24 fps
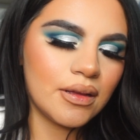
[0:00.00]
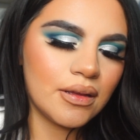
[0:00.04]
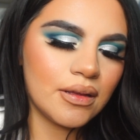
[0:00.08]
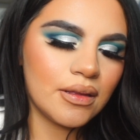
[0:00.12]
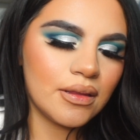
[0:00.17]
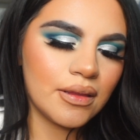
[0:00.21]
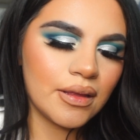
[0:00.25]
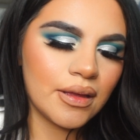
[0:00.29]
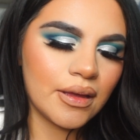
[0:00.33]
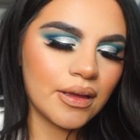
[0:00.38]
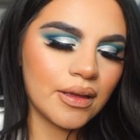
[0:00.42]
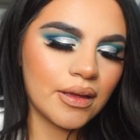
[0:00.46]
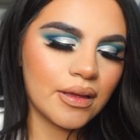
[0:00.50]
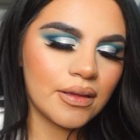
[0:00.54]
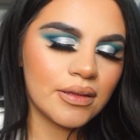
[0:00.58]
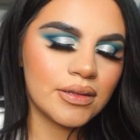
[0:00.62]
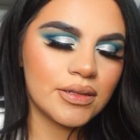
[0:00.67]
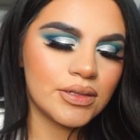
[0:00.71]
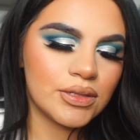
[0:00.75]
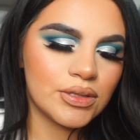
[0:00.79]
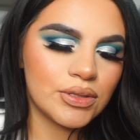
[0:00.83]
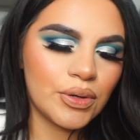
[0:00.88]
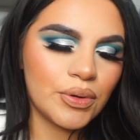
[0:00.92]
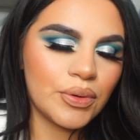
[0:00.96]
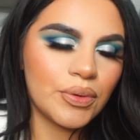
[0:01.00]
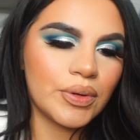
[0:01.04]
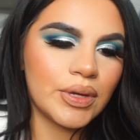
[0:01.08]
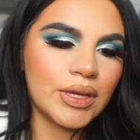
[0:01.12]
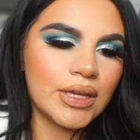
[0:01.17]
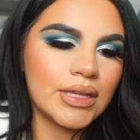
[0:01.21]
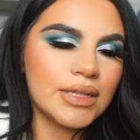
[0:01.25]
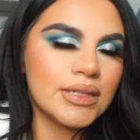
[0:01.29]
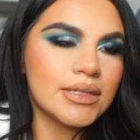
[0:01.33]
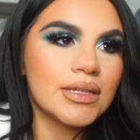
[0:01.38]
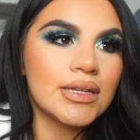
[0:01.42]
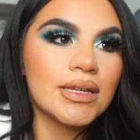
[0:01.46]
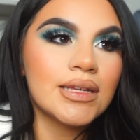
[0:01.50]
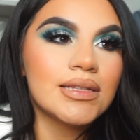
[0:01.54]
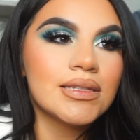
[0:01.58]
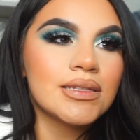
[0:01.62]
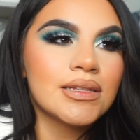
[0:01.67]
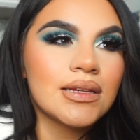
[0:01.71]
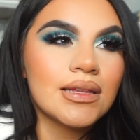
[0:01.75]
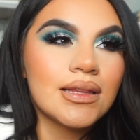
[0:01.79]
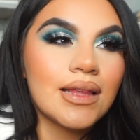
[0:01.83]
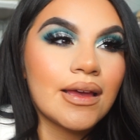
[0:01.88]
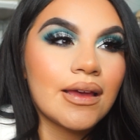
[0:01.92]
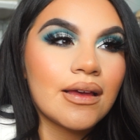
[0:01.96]
like so easy
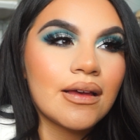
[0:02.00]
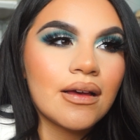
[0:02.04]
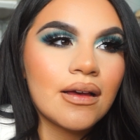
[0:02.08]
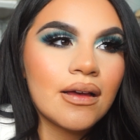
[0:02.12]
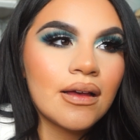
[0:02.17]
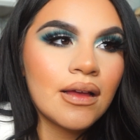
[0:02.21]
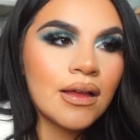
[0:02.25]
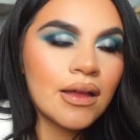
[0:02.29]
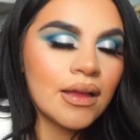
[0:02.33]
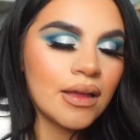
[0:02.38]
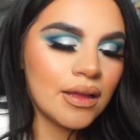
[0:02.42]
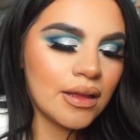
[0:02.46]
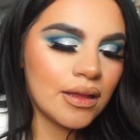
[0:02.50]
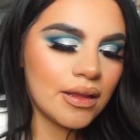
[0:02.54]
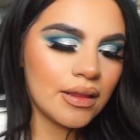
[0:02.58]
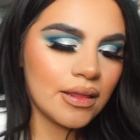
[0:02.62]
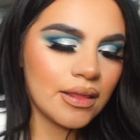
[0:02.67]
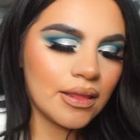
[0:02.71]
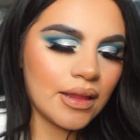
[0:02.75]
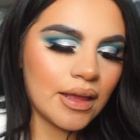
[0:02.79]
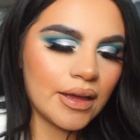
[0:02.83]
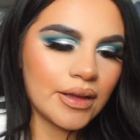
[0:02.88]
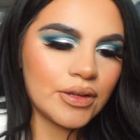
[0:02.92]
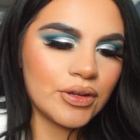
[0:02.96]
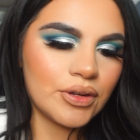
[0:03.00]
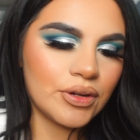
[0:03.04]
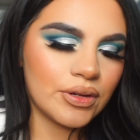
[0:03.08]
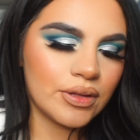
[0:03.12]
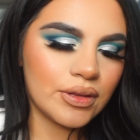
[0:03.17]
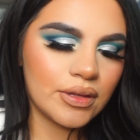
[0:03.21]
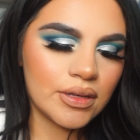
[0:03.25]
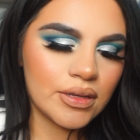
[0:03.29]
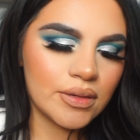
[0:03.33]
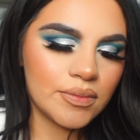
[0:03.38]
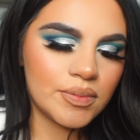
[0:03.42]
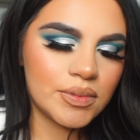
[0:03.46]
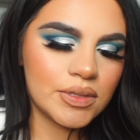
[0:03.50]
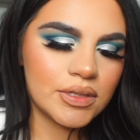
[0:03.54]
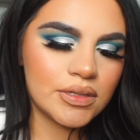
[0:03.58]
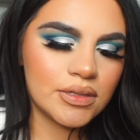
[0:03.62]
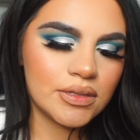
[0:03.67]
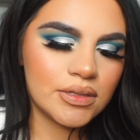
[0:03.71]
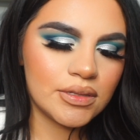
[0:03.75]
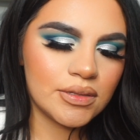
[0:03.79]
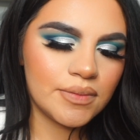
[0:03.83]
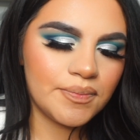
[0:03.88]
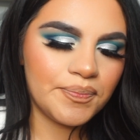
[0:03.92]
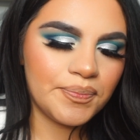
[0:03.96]
to like line your
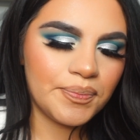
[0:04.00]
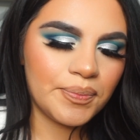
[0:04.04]
lips.